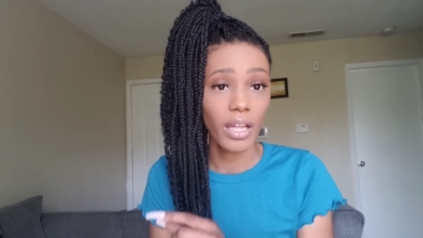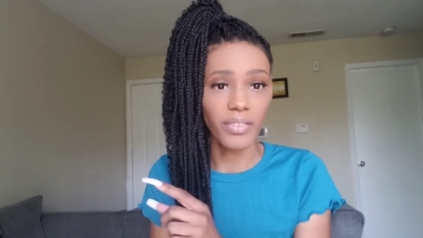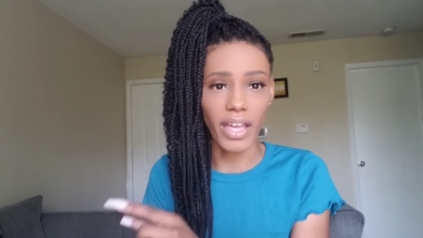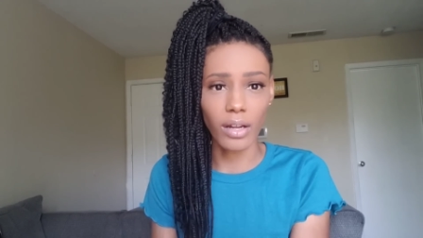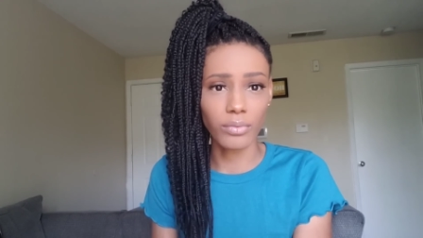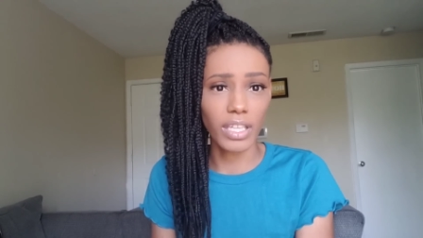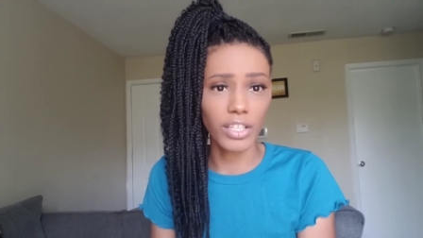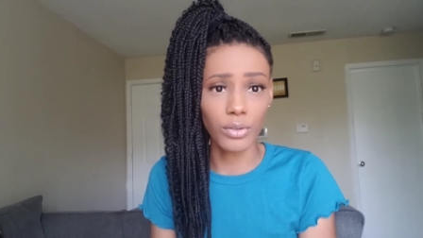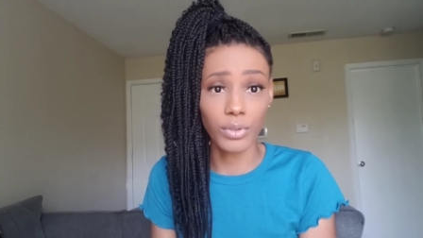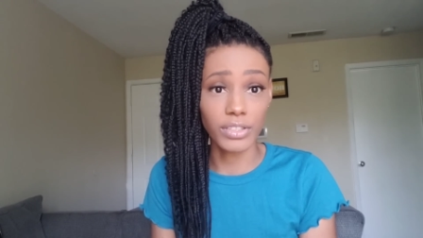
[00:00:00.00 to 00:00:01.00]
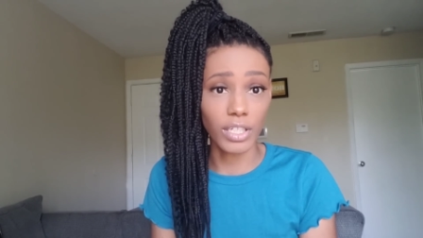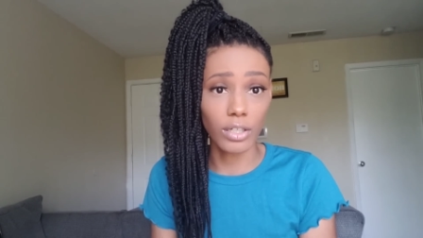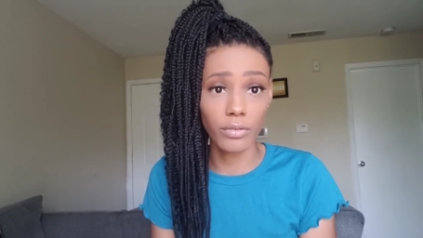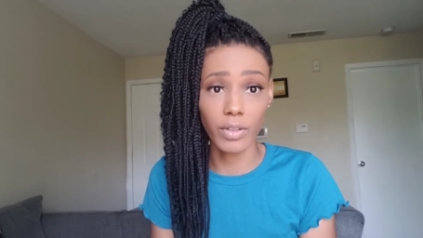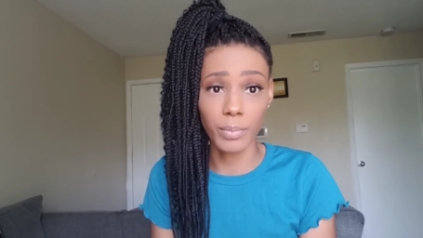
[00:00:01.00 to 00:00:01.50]
They don't think you
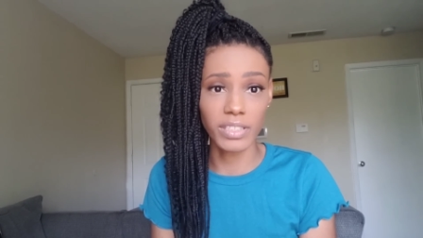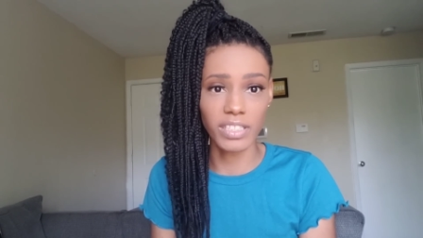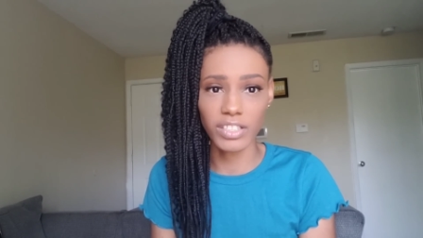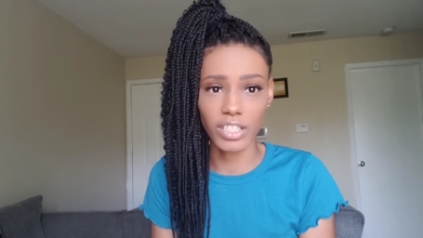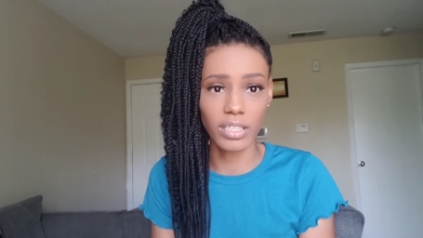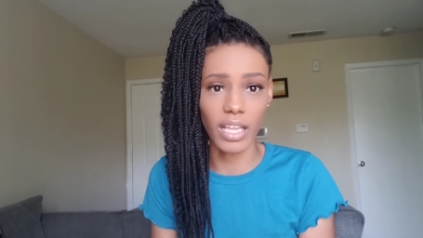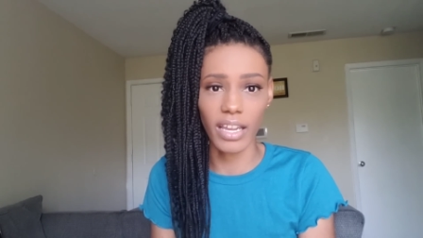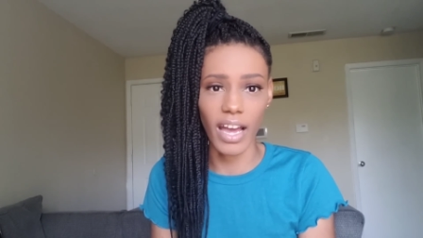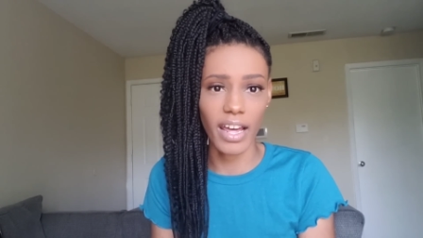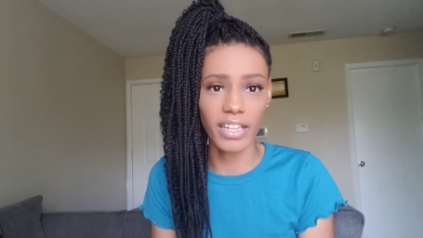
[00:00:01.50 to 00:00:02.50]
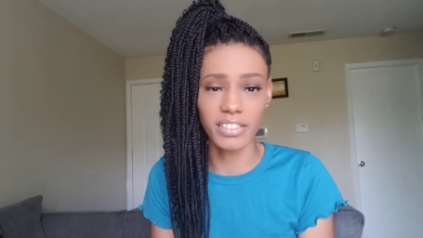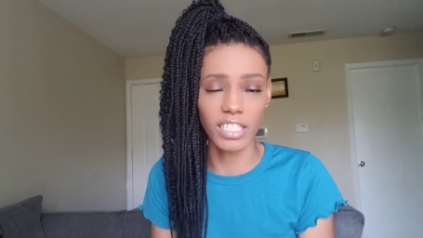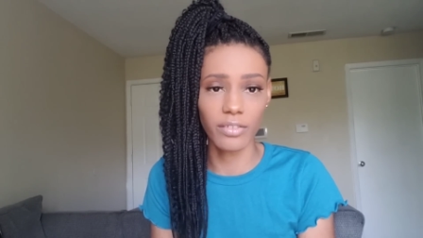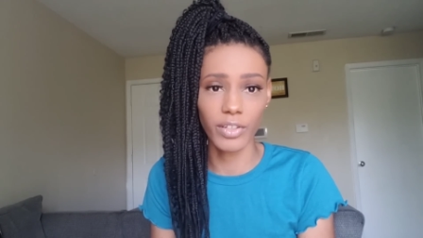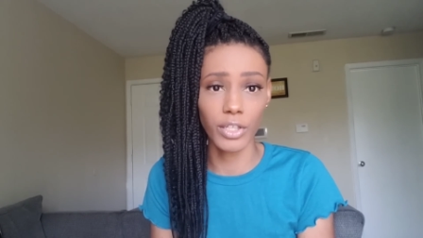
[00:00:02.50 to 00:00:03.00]
deserve the position that God has
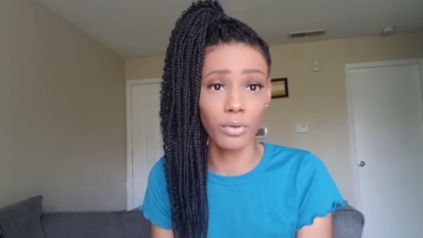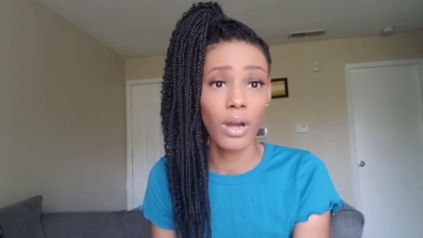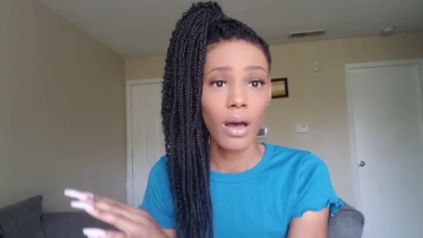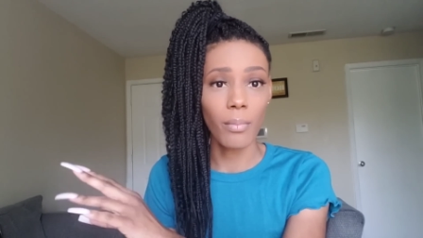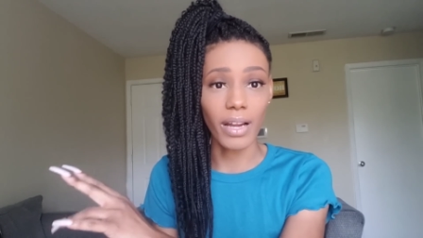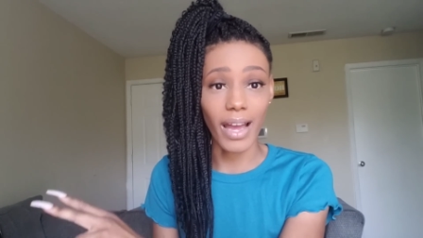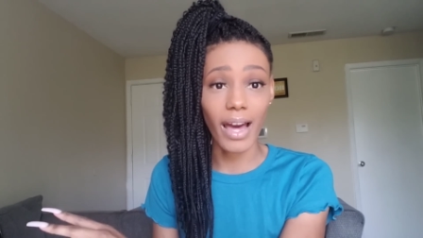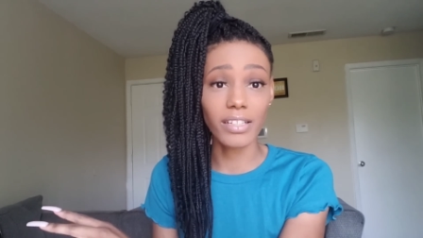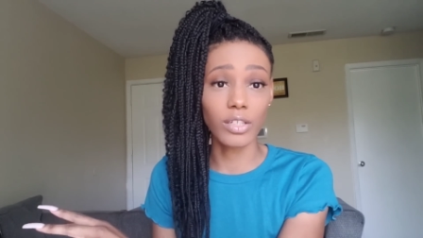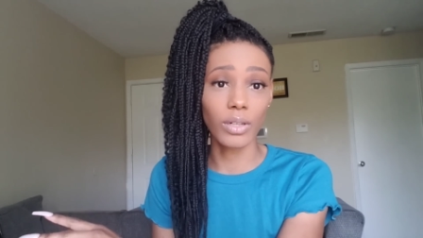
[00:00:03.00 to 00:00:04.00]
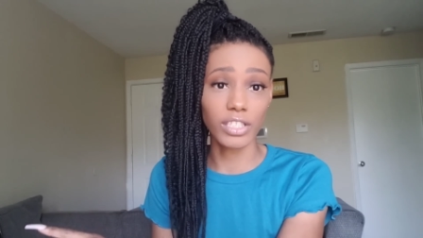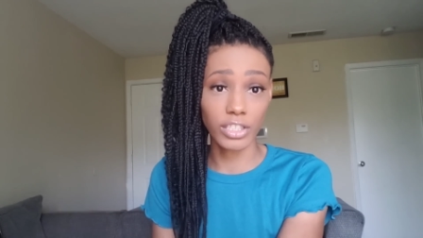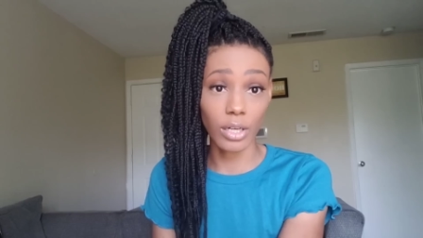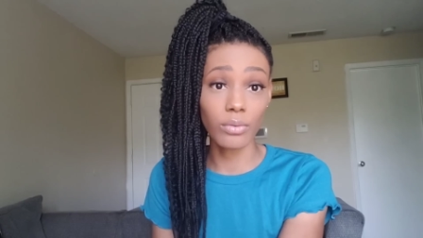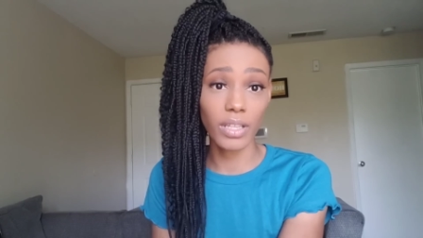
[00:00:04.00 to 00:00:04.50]
given you, but God is going to
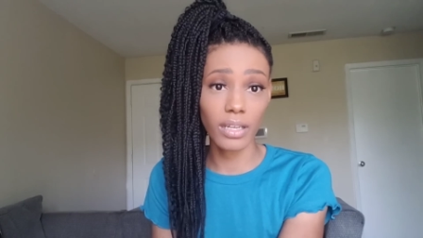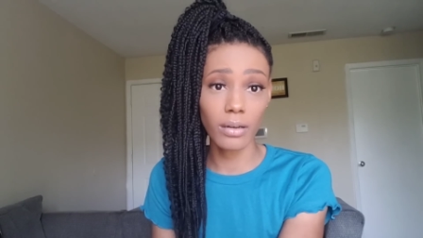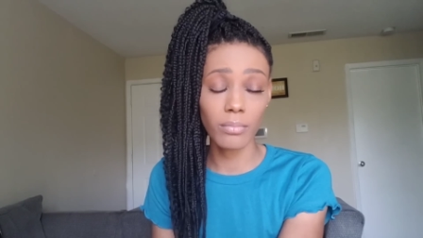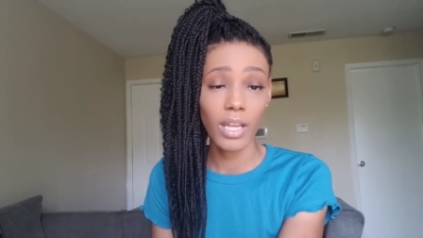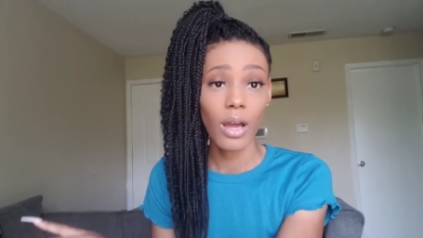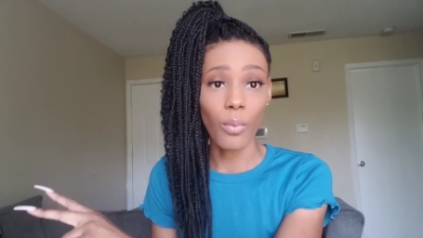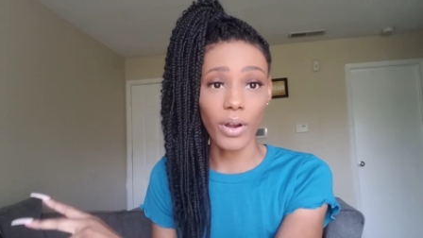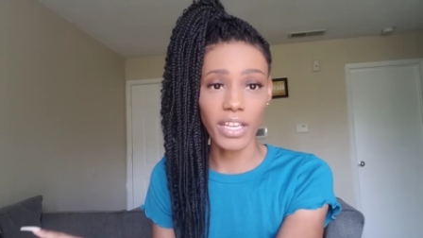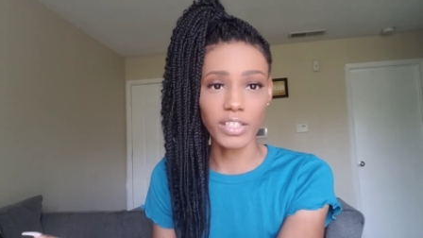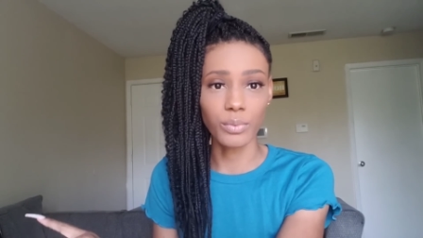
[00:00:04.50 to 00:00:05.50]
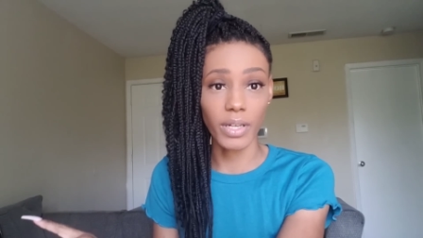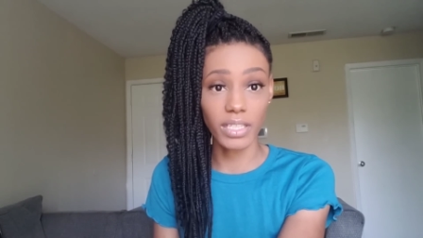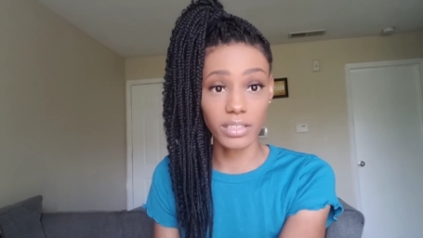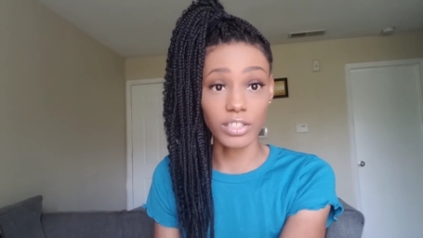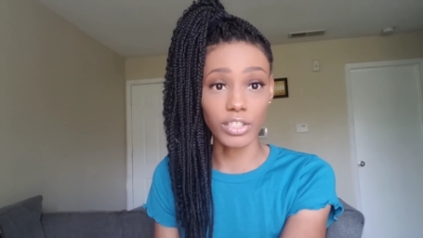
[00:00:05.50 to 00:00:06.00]
show them when he's ready
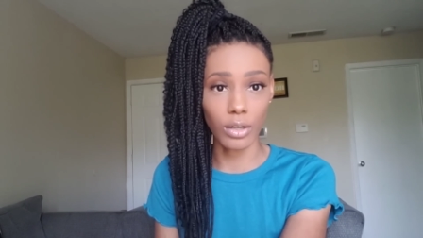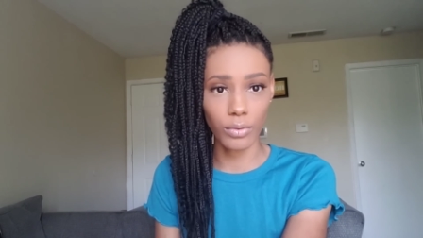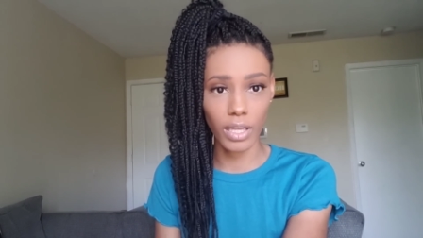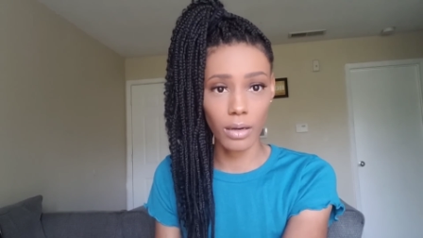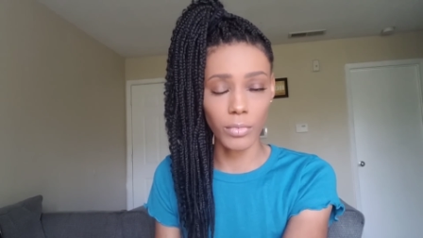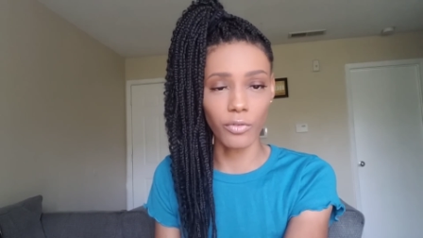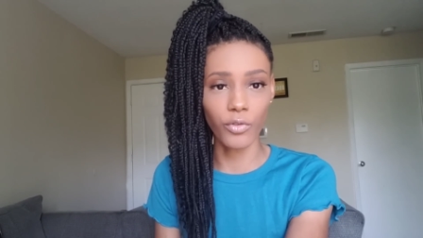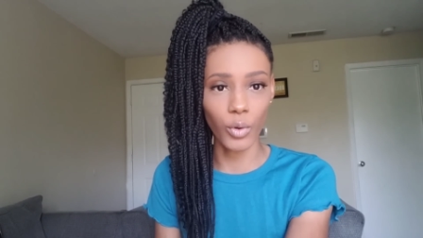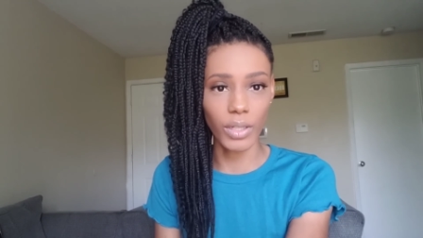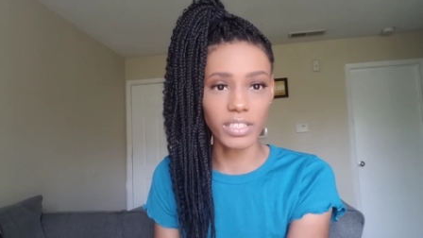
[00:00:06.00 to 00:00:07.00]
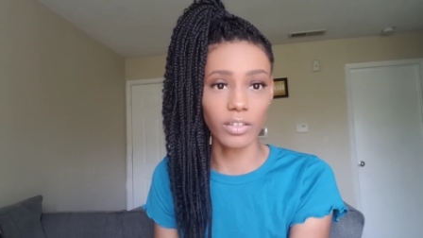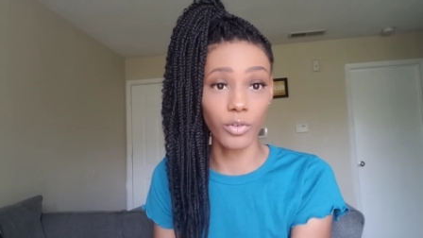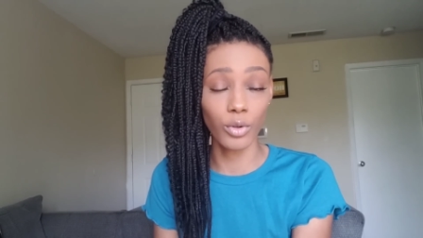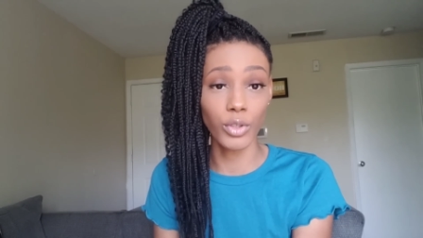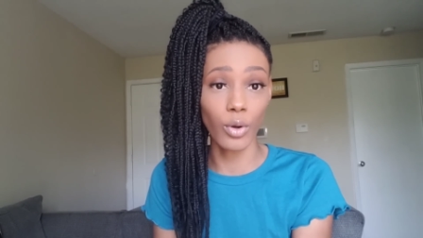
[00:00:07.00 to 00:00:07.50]
to show them the fullness of
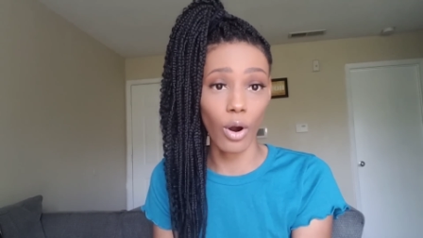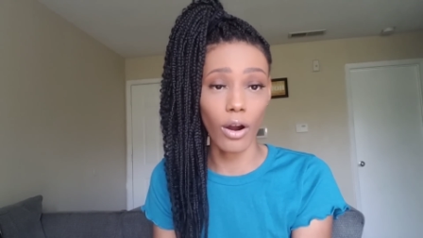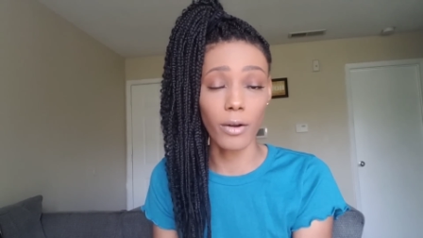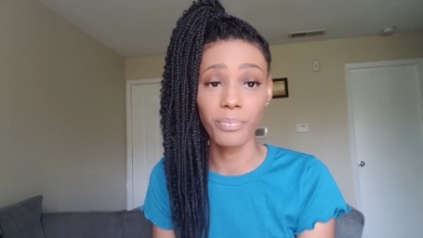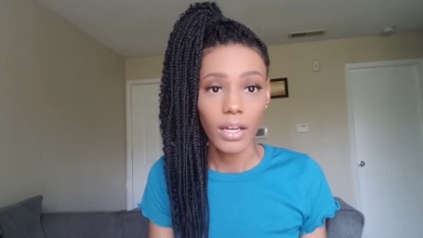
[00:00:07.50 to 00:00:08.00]
who you are.